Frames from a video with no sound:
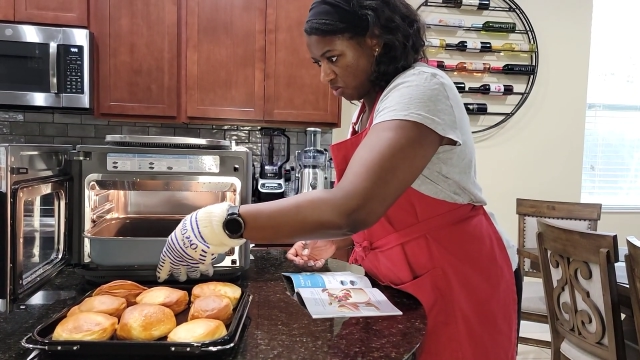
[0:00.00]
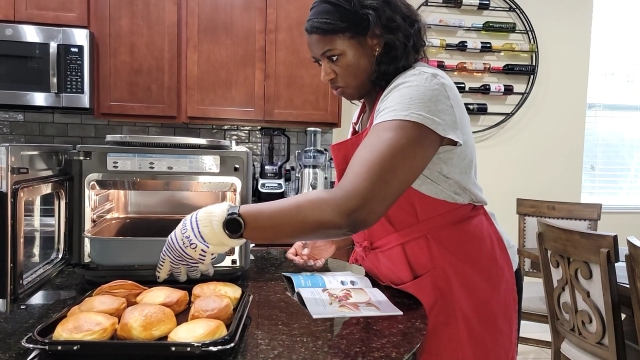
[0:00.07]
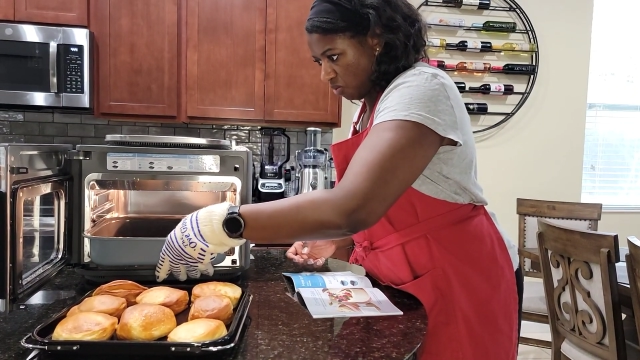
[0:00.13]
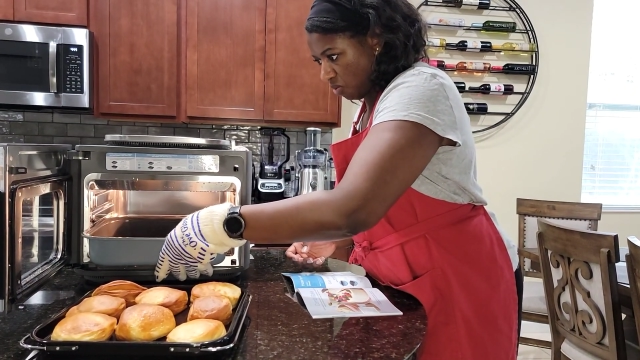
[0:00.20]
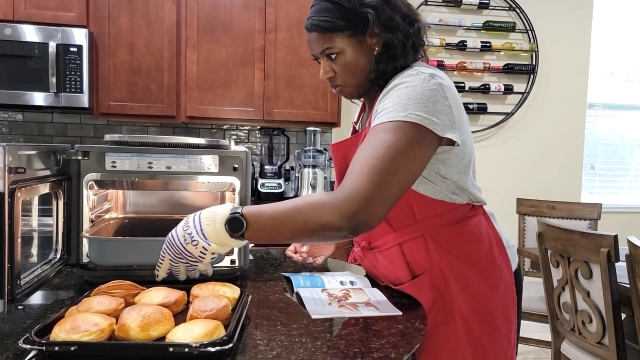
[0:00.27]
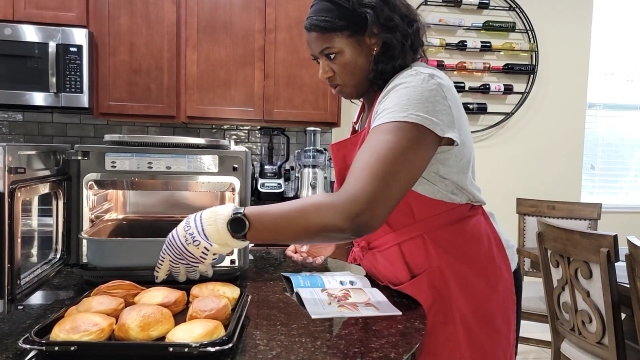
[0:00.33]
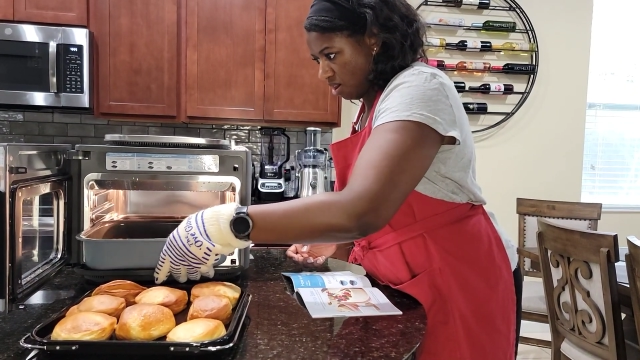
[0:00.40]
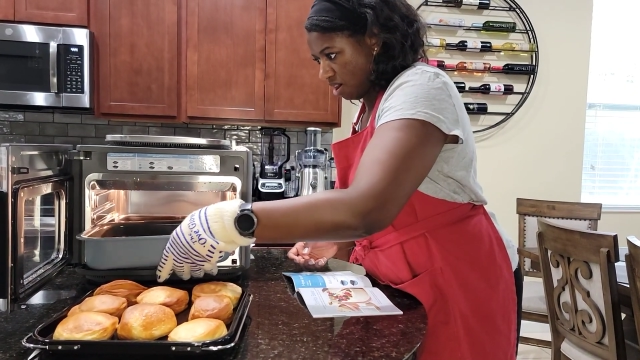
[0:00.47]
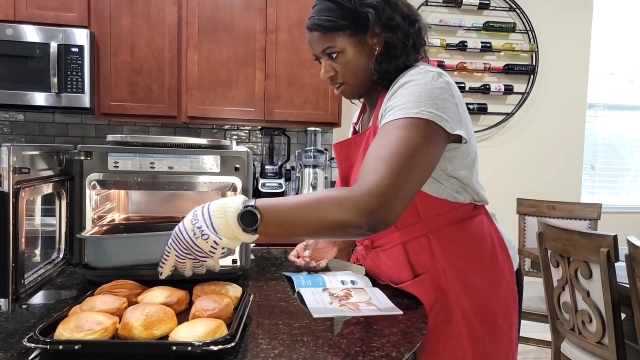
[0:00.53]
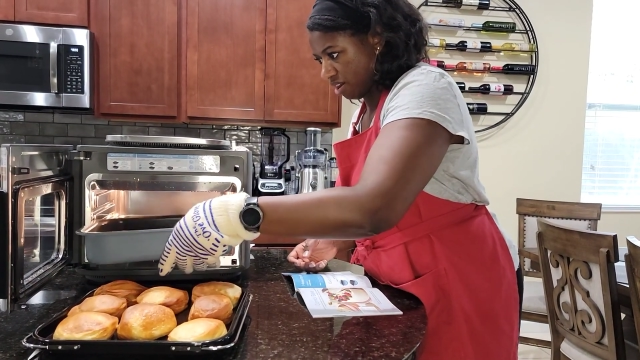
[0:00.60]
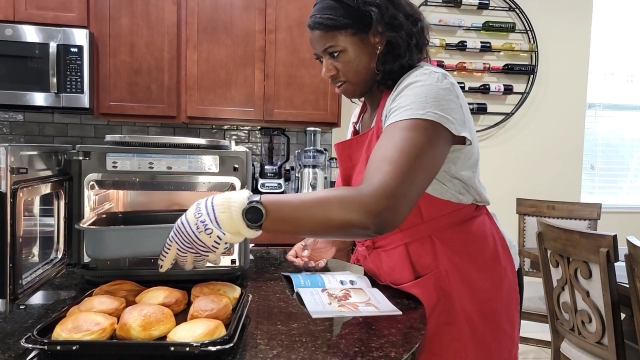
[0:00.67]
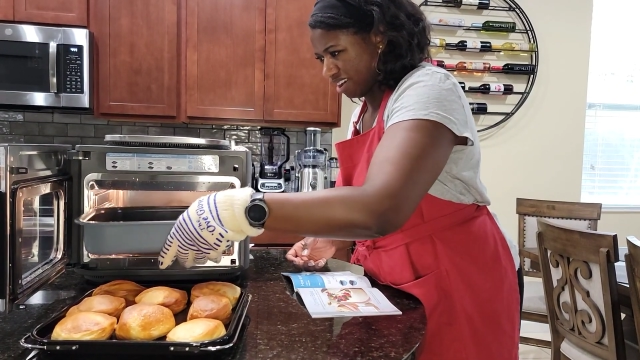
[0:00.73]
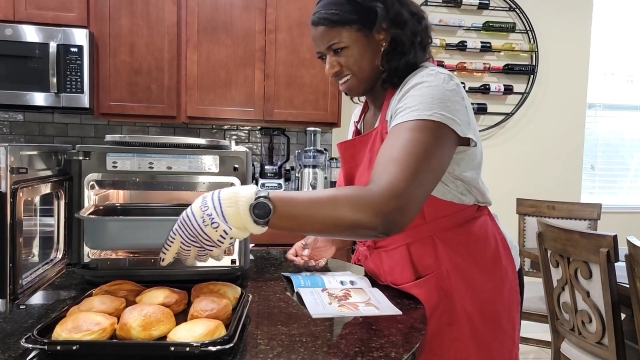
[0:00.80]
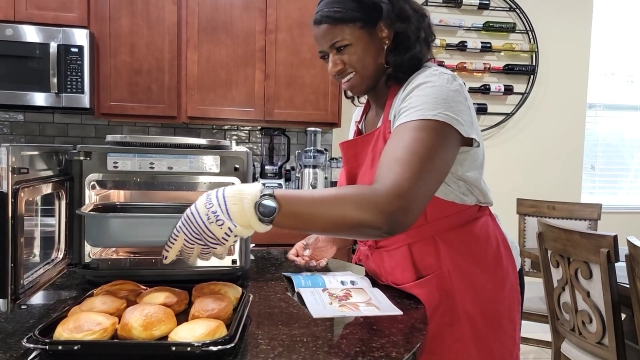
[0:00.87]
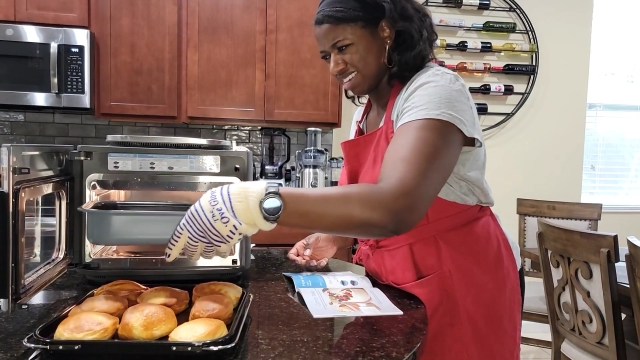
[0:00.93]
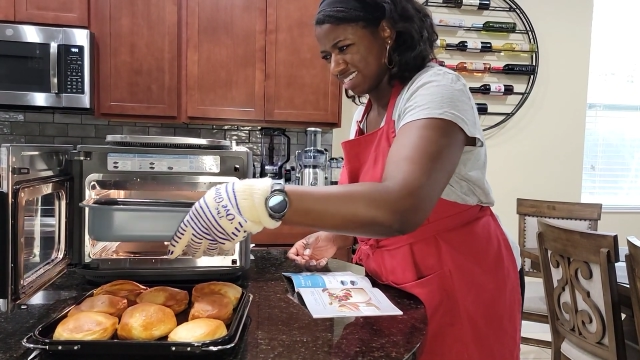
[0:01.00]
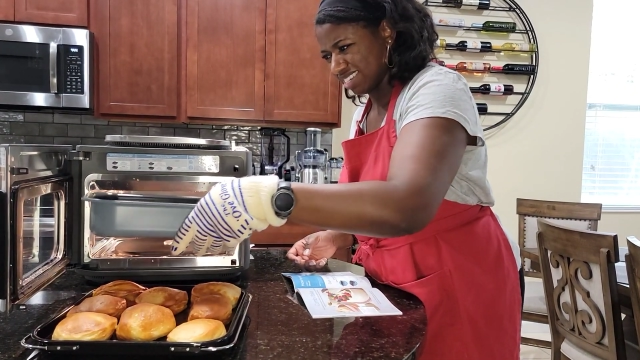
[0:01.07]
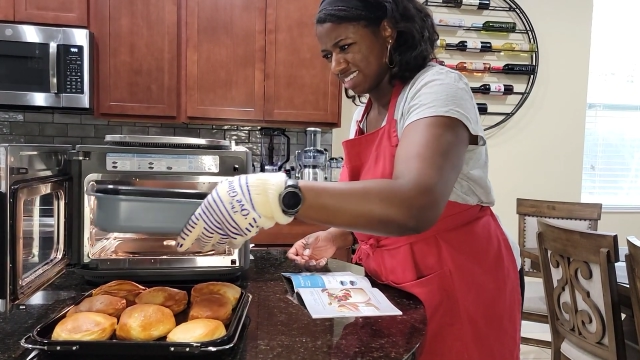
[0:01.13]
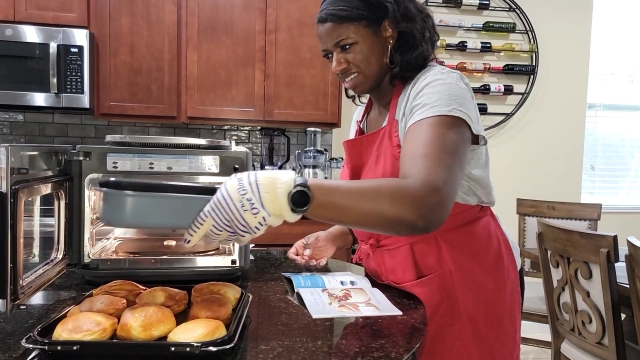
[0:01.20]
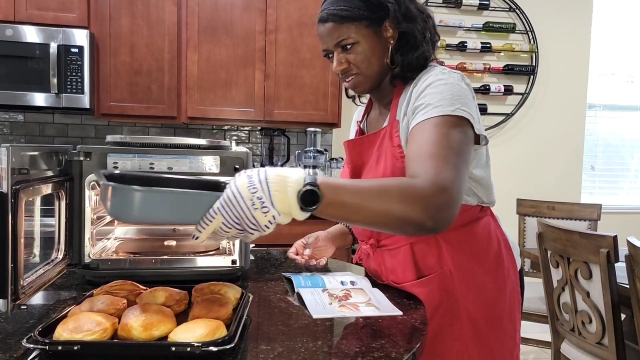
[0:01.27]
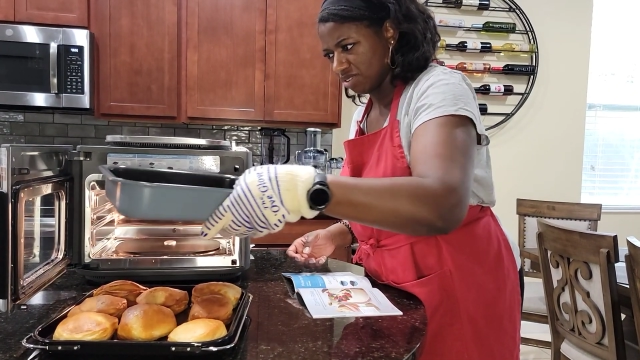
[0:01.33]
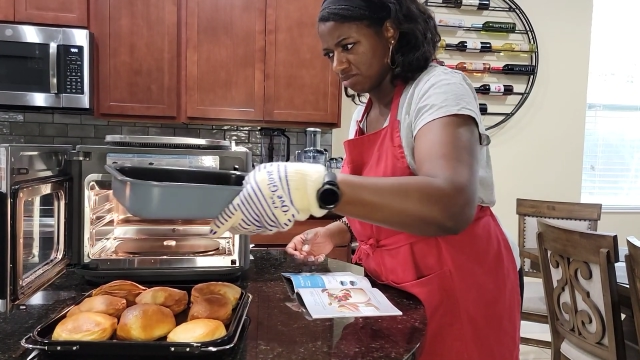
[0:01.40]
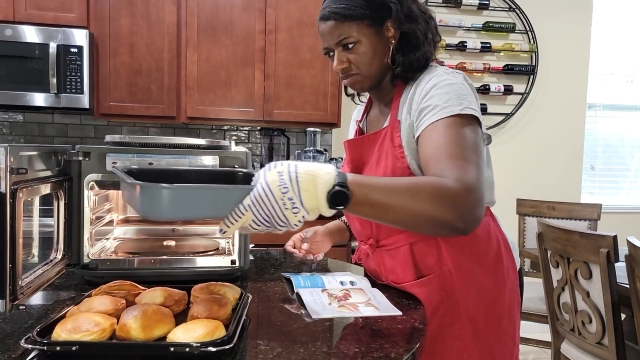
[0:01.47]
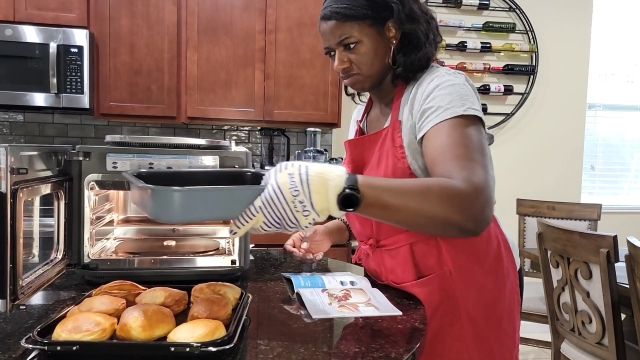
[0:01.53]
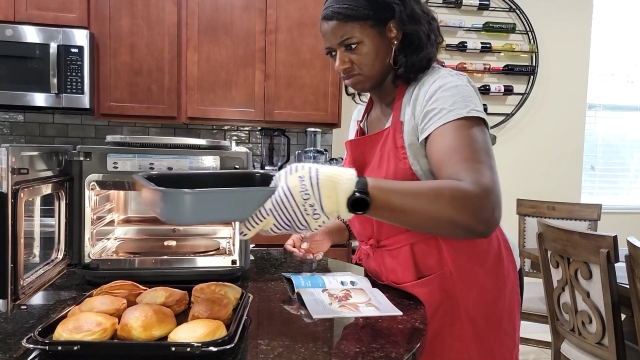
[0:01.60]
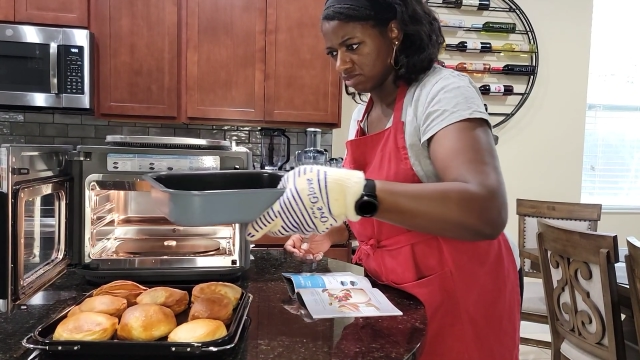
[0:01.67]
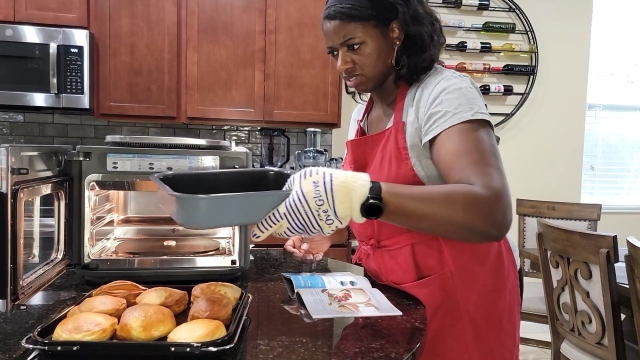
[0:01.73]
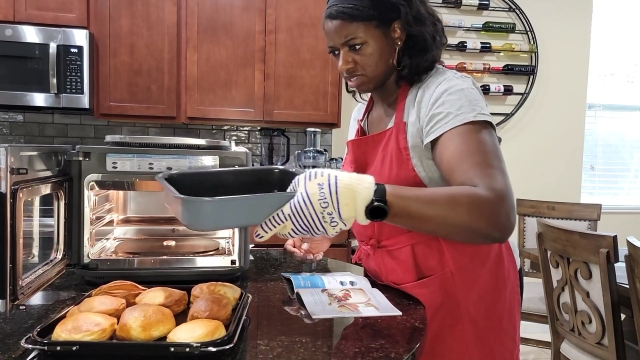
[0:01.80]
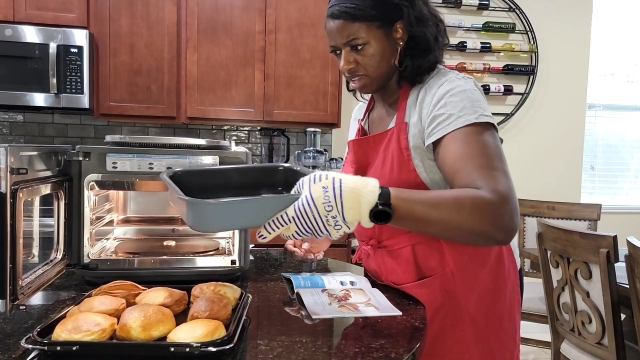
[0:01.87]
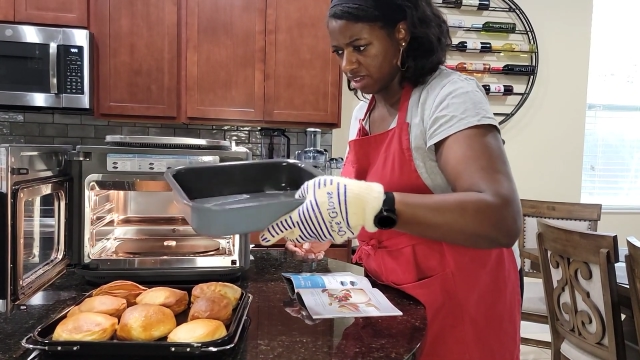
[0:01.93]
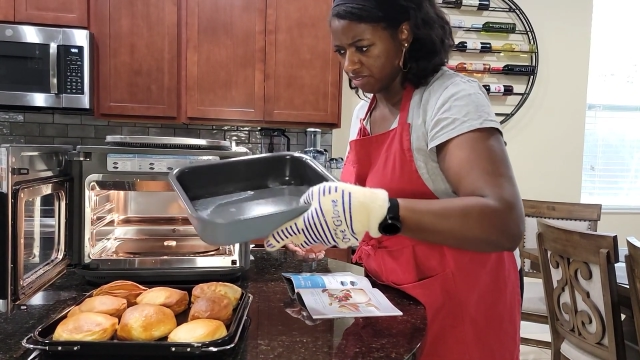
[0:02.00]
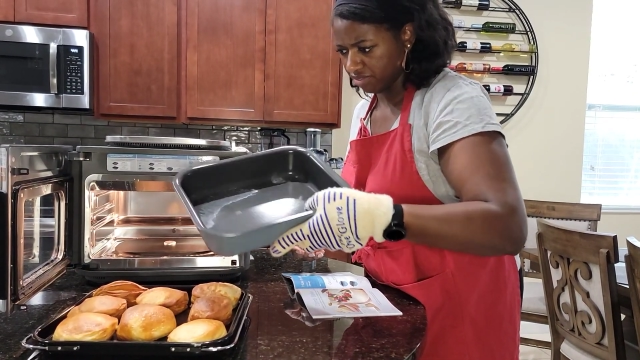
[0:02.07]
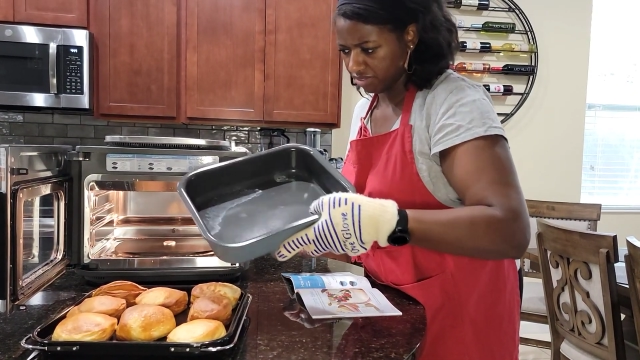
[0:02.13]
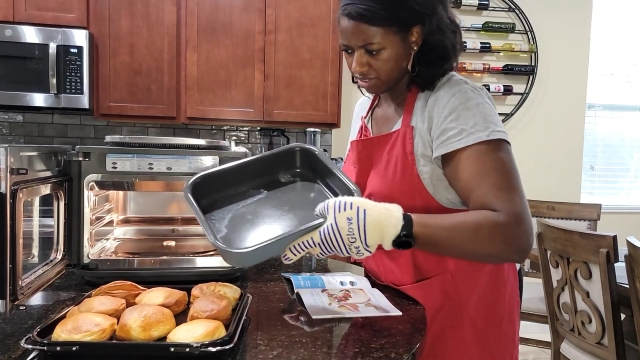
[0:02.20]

water. It is a little tough.